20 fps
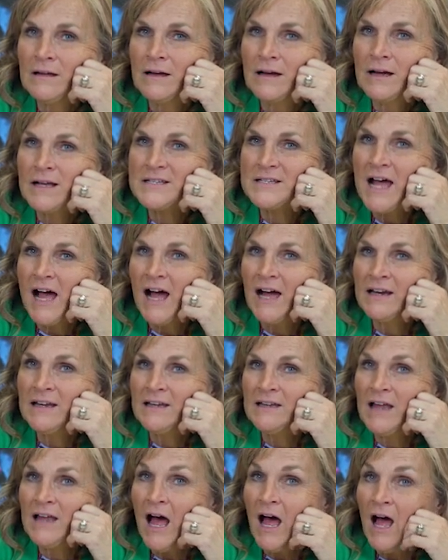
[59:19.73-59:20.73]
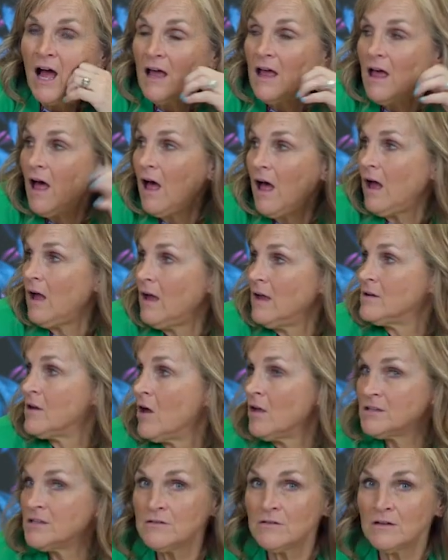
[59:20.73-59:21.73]
Because I didn't, in
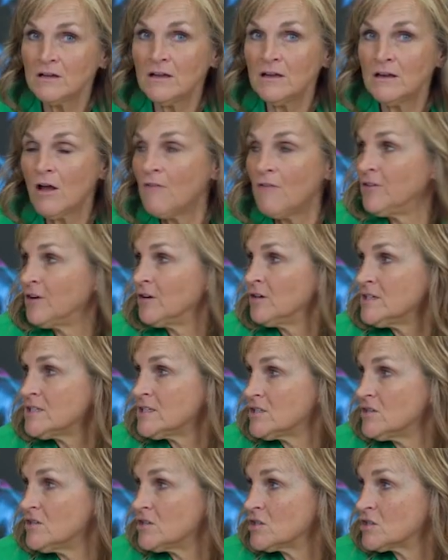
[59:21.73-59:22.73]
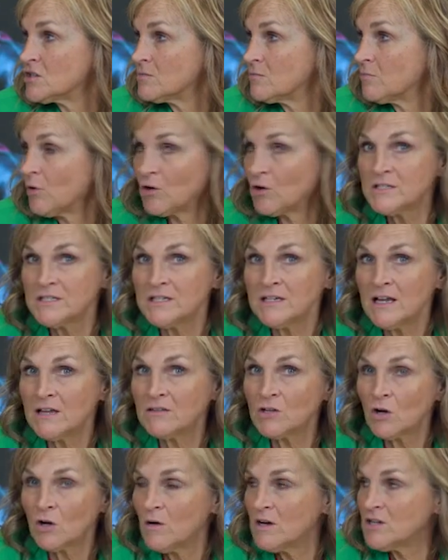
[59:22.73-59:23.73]
all fairness to this person
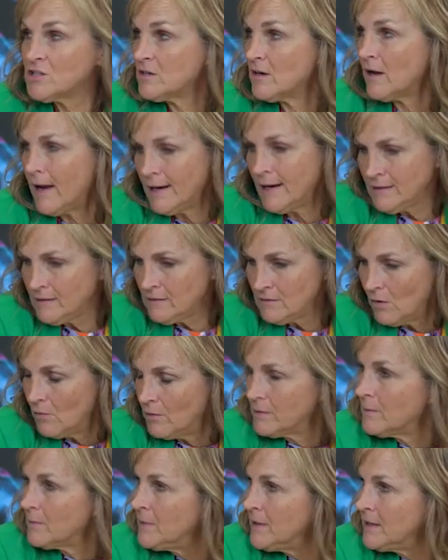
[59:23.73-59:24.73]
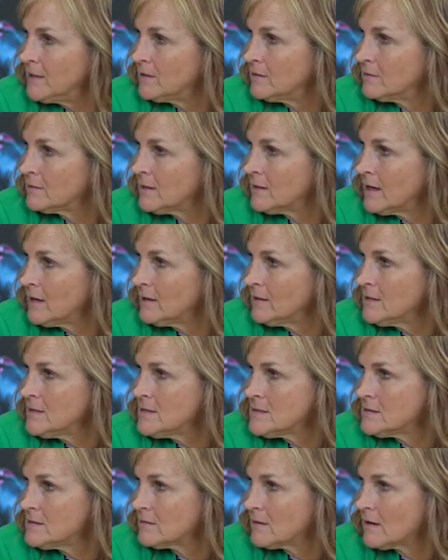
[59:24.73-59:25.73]
and their question, I didn't know what the pineal gland
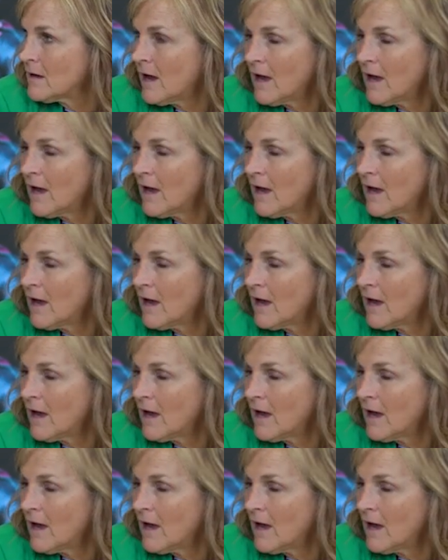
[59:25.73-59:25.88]
is.